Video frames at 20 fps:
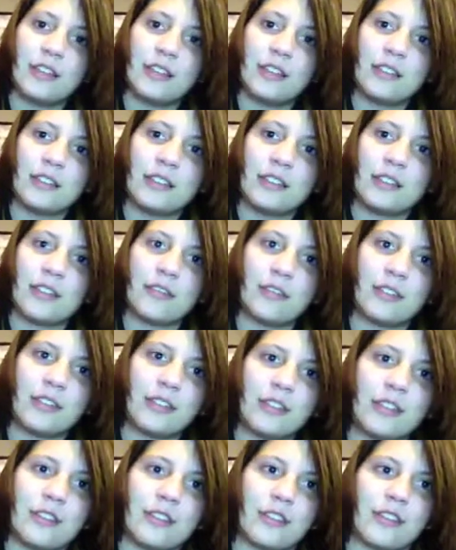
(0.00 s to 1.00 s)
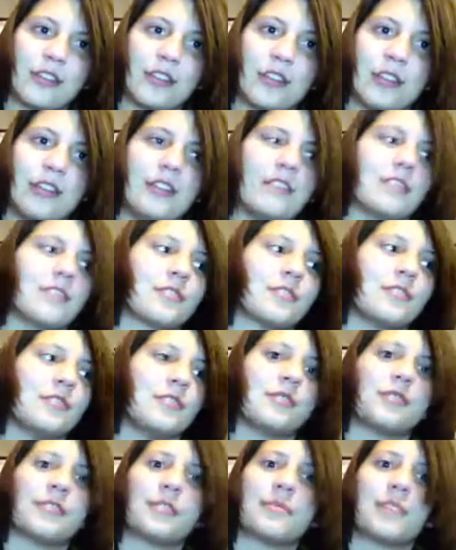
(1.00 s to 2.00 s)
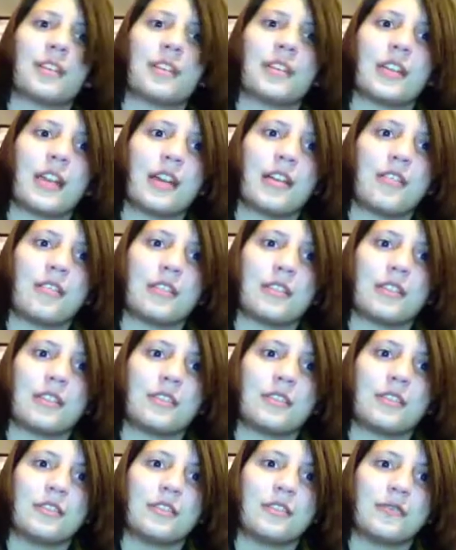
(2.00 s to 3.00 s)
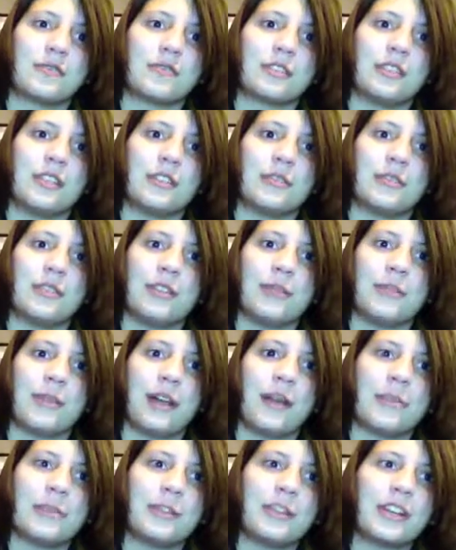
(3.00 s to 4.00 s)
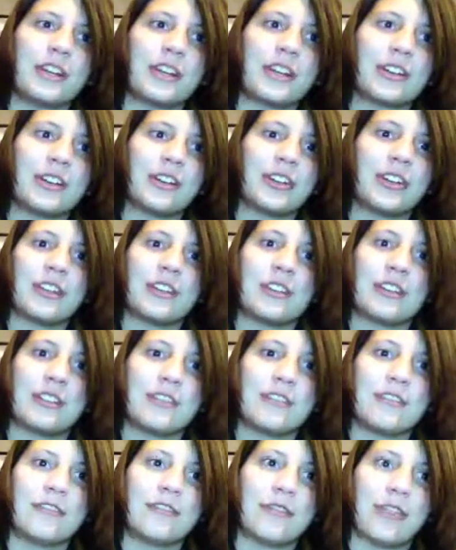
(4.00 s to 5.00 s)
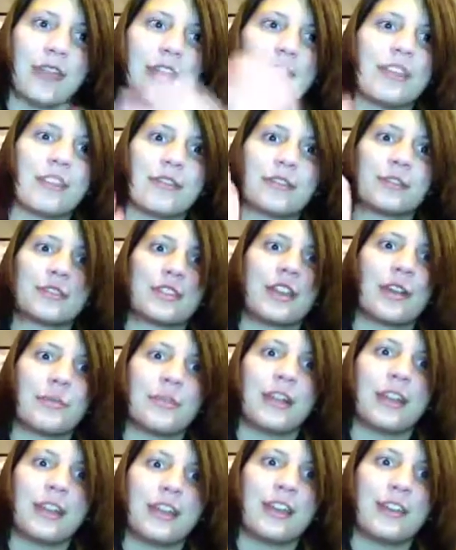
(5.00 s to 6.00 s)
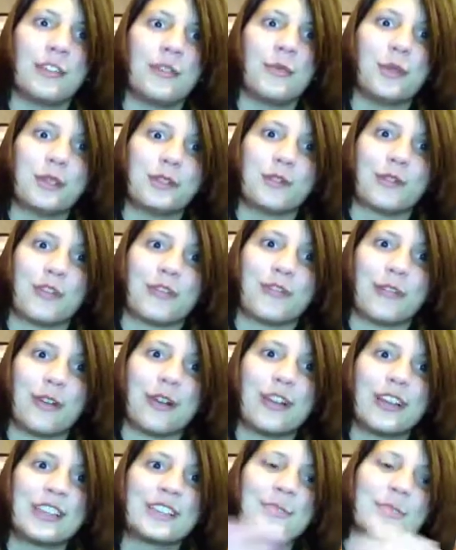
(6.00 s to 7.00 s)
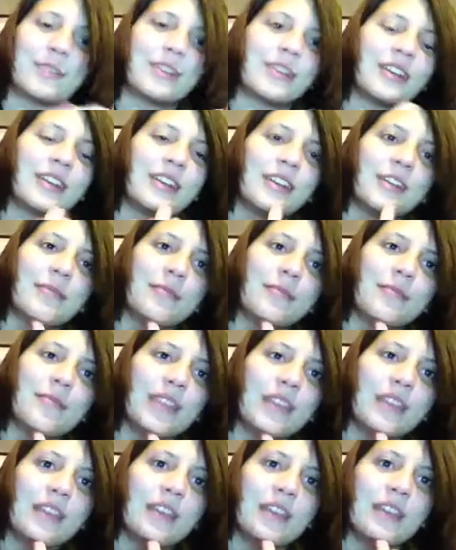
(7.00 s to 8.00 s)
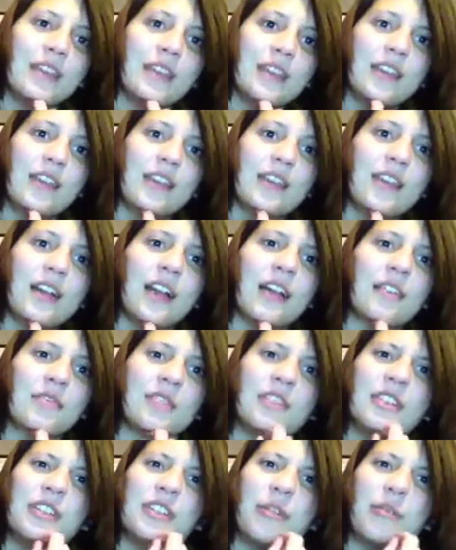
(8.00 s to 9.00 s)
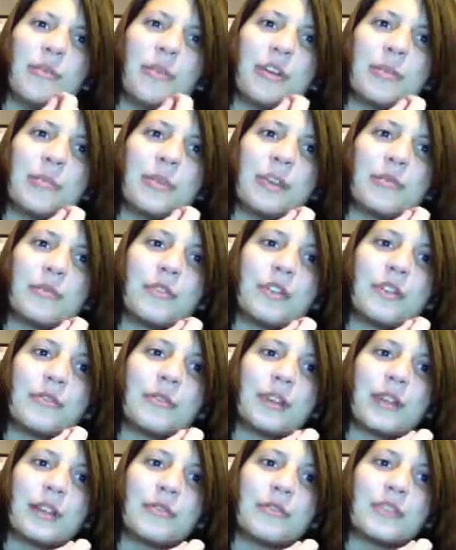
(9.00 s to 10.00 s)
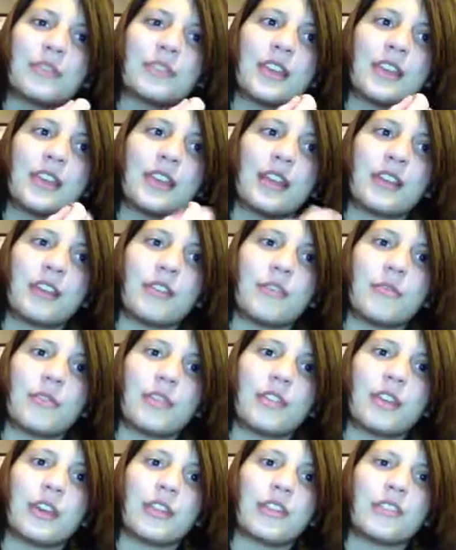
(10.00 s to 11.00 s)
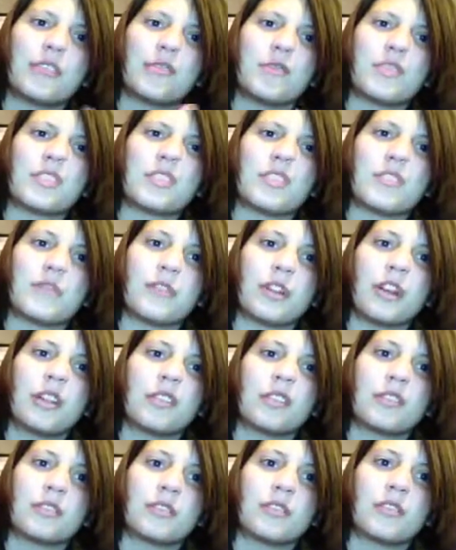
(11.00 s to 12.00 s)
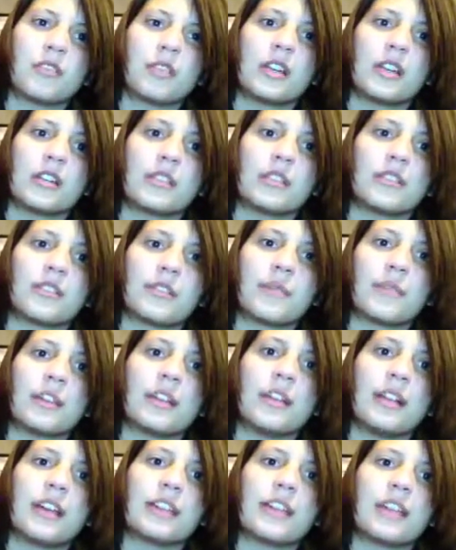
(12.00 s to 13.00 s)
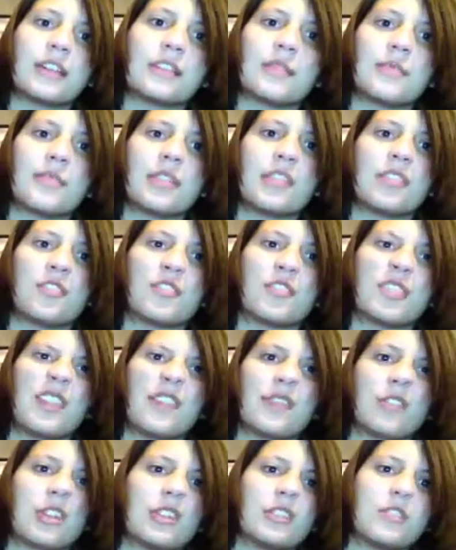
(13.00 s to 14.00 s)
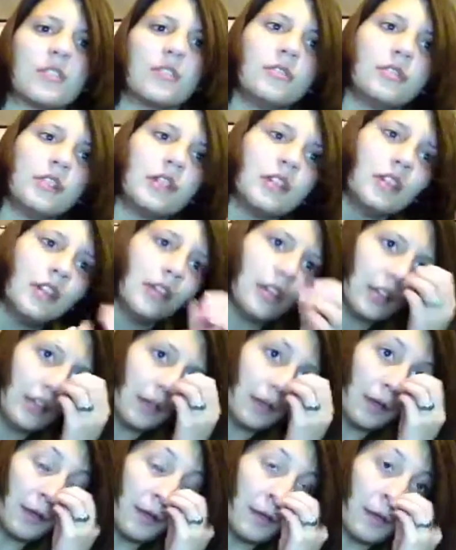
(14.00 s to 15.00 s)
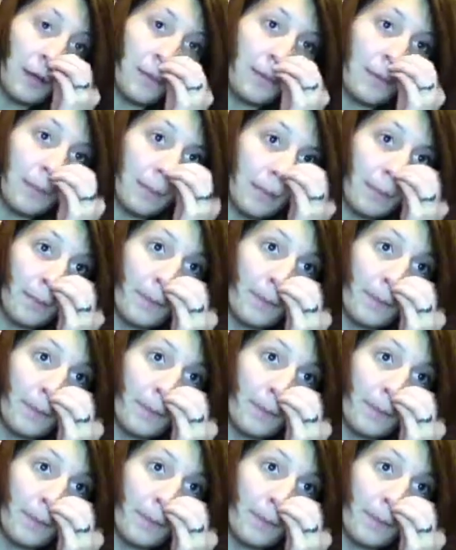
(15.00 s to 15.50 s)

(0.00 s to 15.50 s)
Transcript: 70 or 80 years old or something now, and it's still really, really popular. Like, I never stopped liking The Wizard of Oz, but, yeah, I really don't want to pick one, but I would say I'd go with, like, The Wizard of Oz or Grease or something like that, something that just never gets old. Number